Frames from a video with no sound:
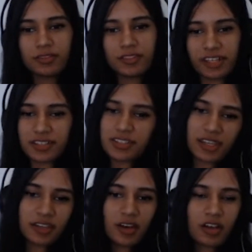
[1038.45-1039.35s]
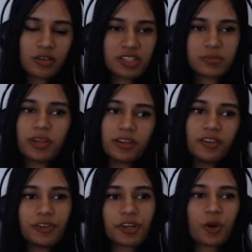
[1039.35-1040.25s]
like to stay anonymous, but
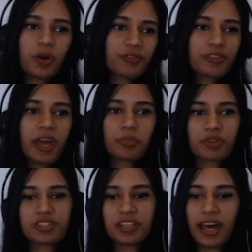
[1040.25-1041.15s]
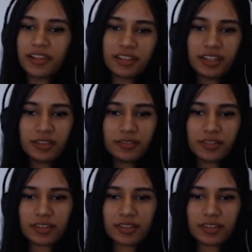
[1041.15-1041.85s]
if you're going for that personality,